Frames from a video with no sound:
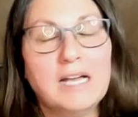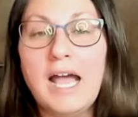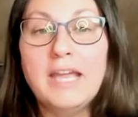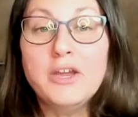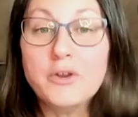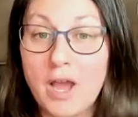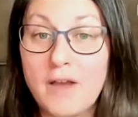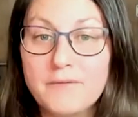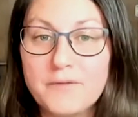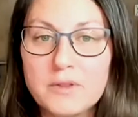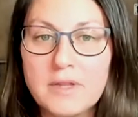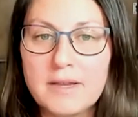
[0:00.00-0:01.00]
higher
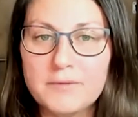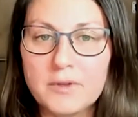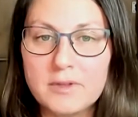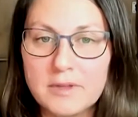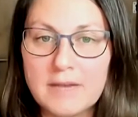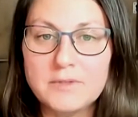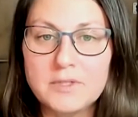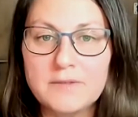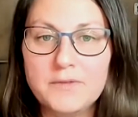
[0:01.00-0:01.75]
comfort level,